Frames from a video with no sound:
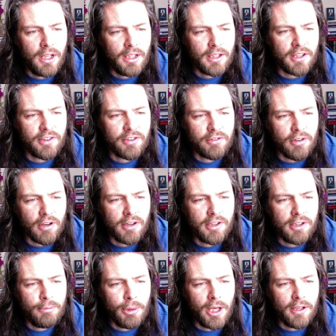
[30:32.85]
that struck
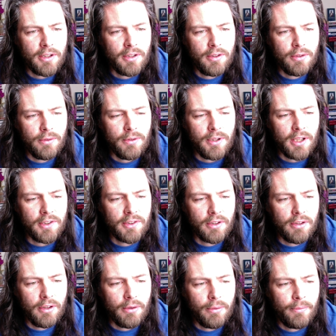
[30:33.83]
Tibet 2 days
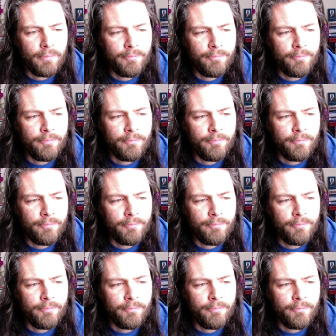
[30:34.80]
ago.